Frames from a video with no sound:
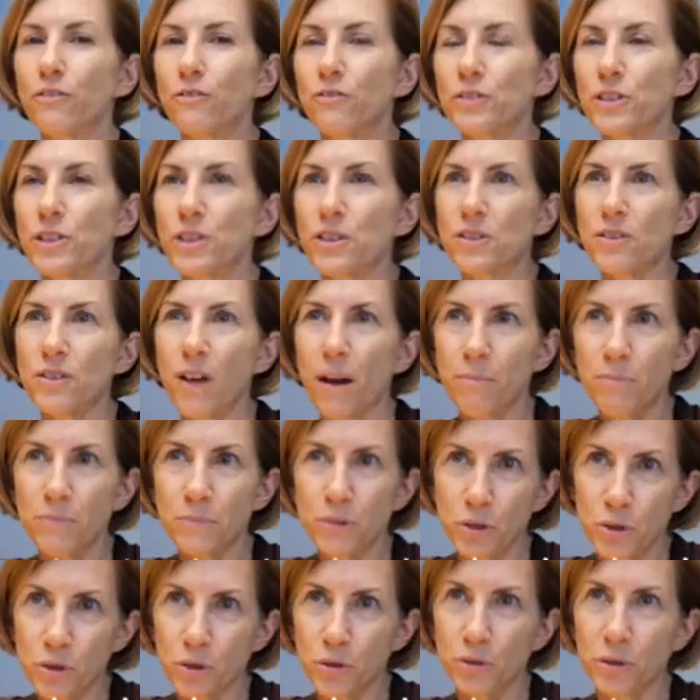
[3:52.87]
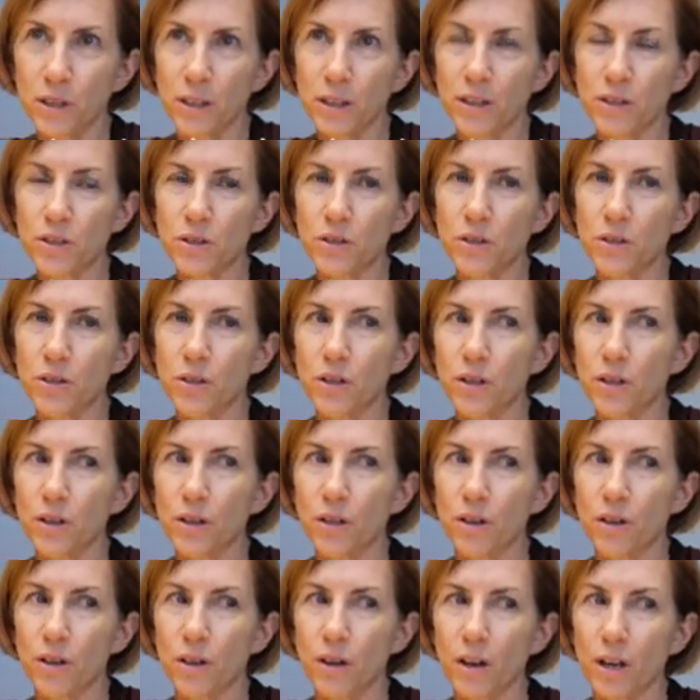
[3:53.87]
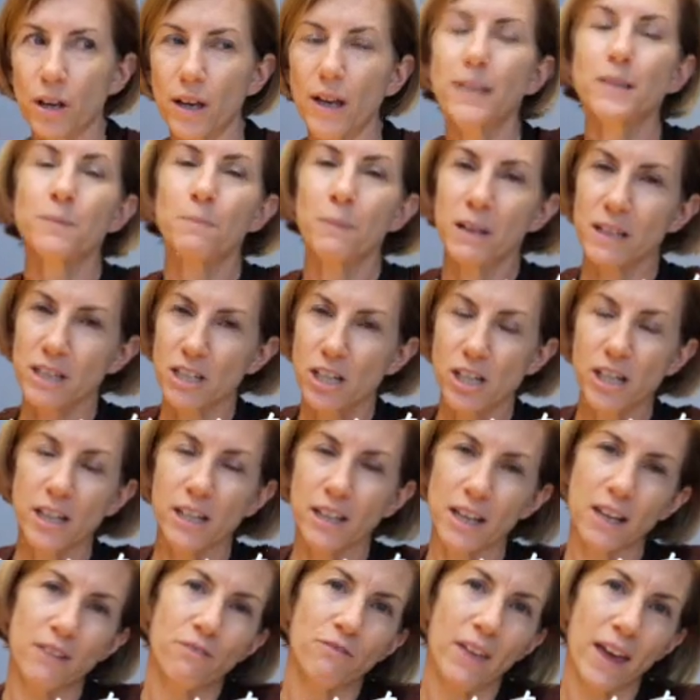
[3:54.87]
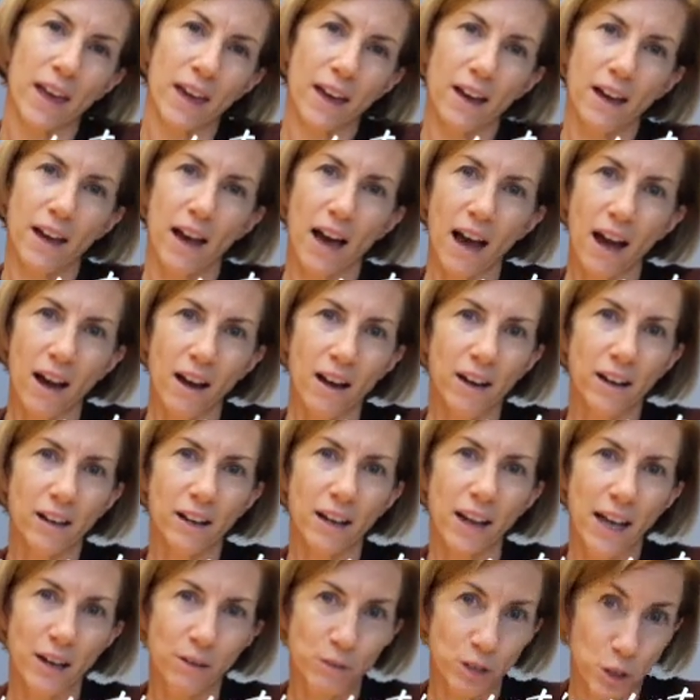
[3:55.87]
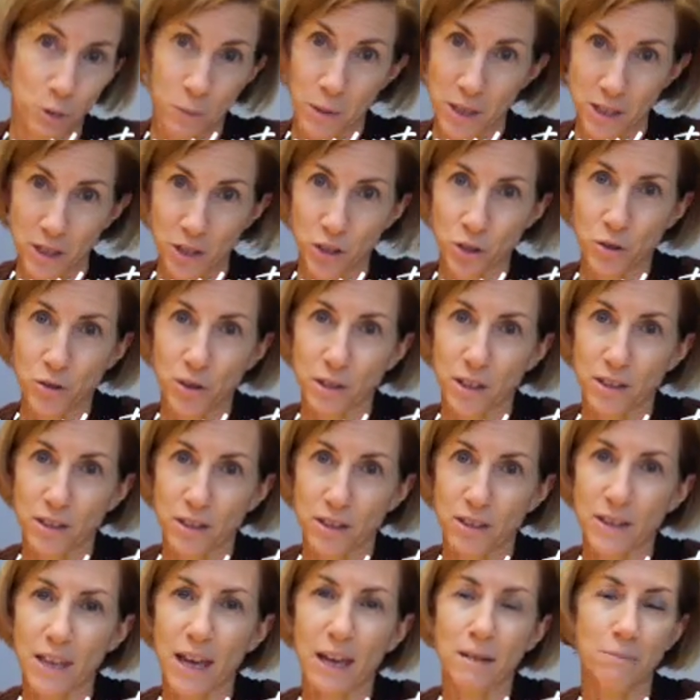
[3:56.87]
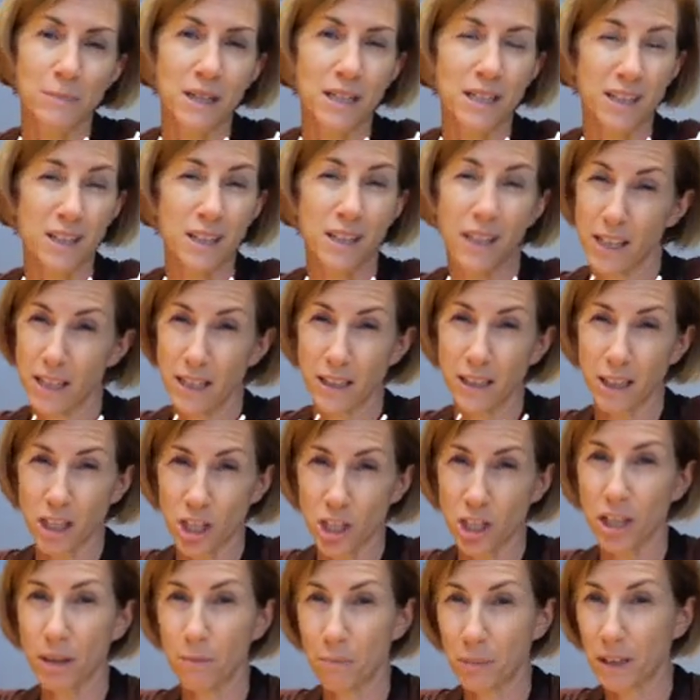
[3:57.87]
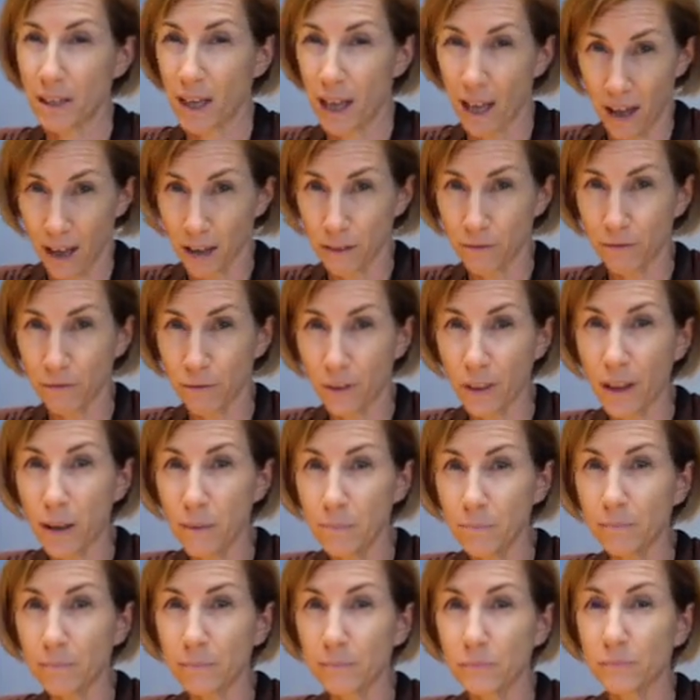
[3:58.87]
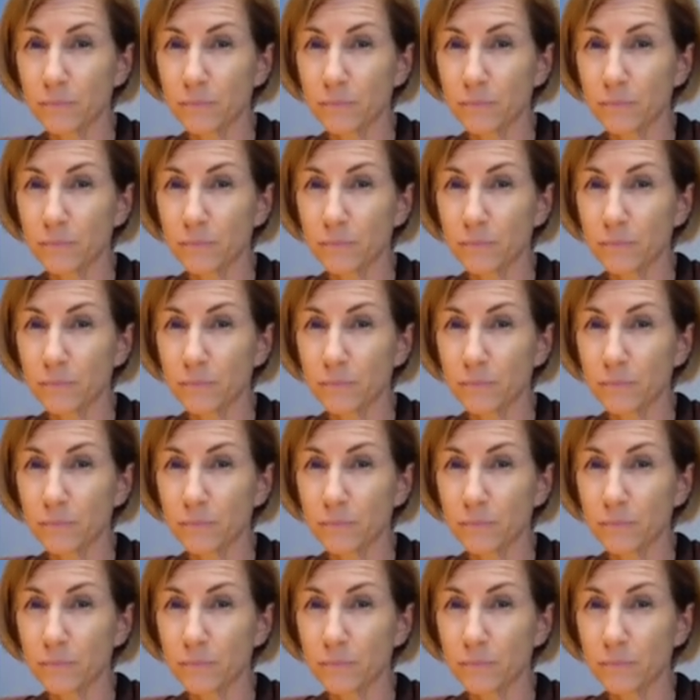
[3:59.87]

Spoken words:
for some students, especially if they are language B students, that means that English can be hard for them.